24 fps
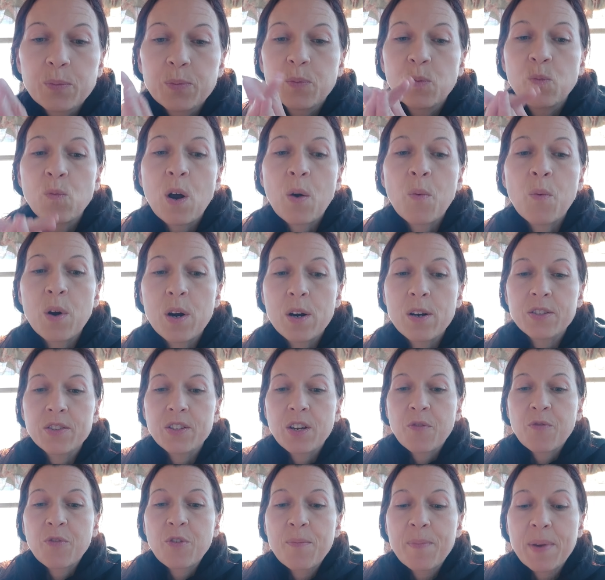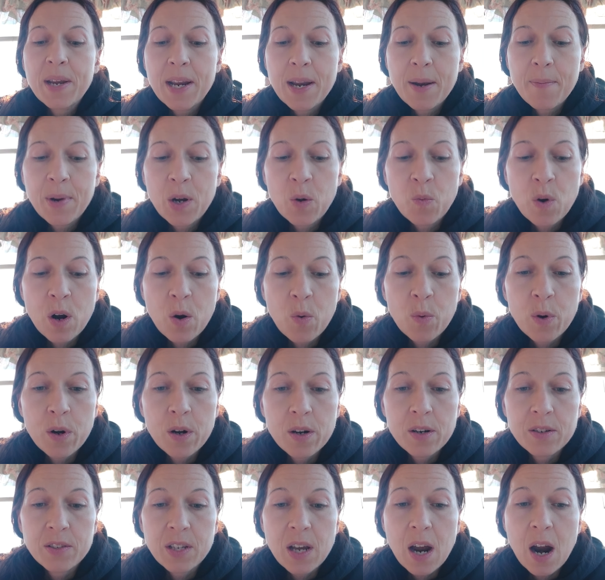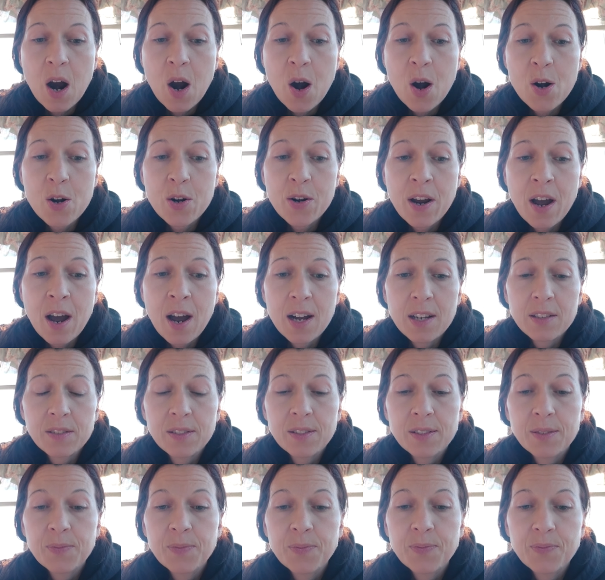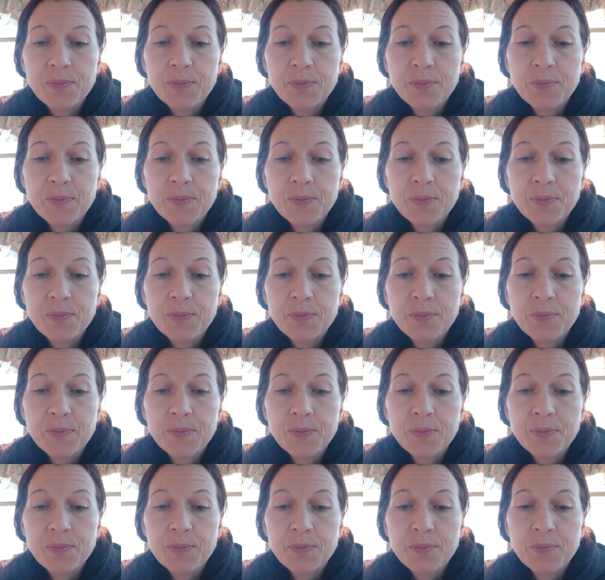what words are from him and what words are not.